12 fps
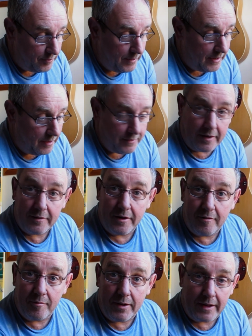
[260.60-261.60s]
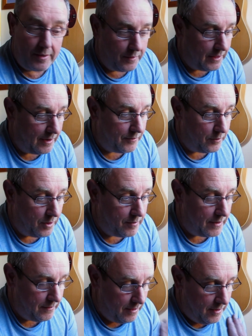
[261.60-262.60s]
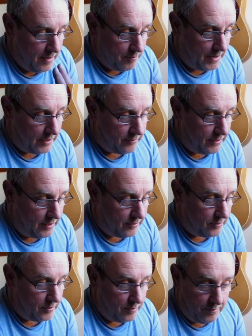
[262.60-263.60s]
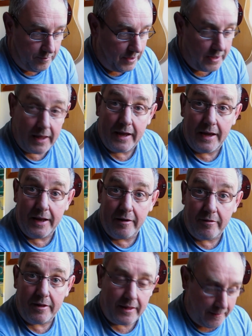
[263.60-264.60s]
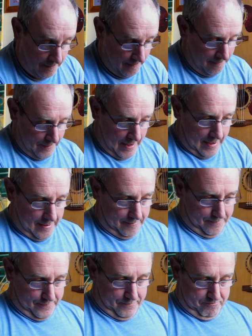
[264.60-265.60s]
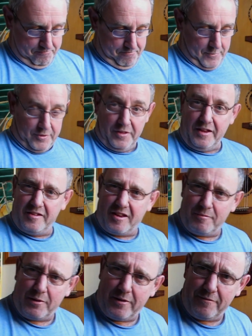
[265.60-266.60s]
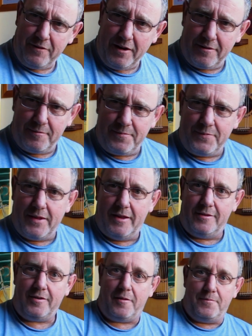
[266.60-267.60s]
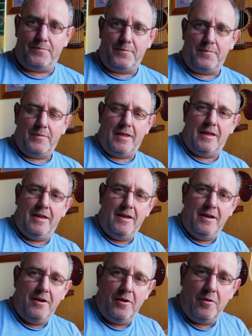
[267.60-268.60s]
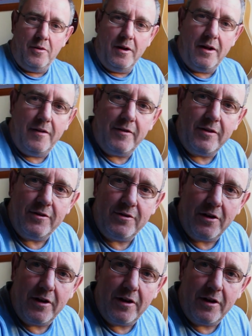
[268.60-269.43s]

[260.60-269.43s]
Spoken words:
pick up the guitar and play it without having to worry about batteries or plugging it in or anything. So I think this is going to be quite fun. So if I just show you